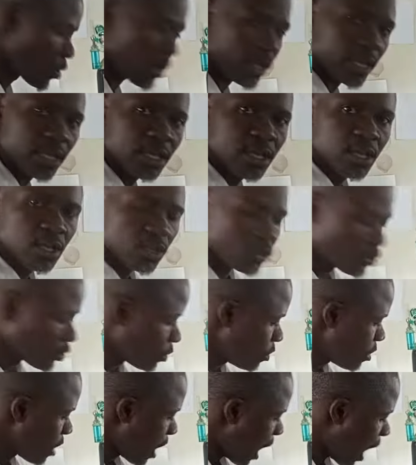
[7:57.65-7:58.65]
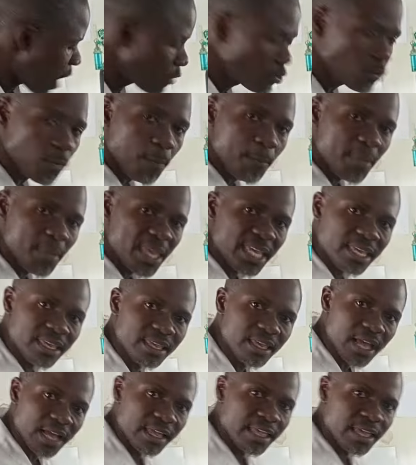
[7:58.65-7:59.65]
okay? So how to pick
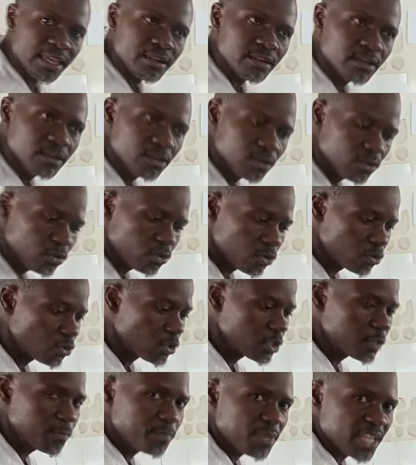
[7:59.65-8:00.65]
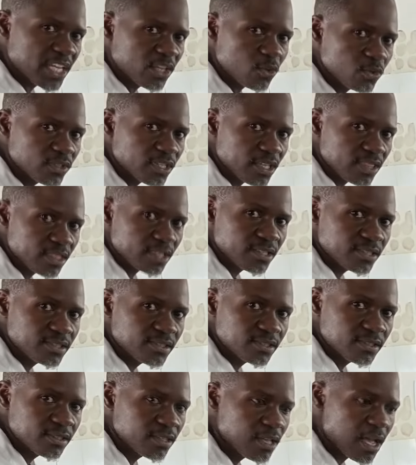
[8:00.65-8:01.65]
again? You don't pick using
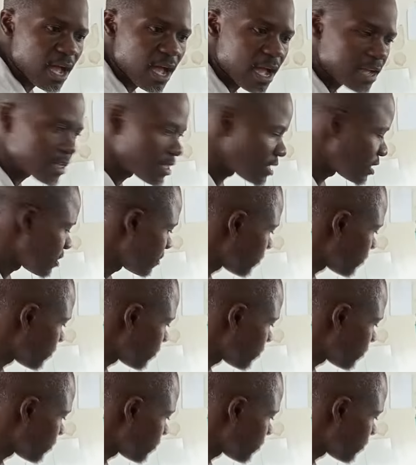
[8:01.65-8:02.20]
this hand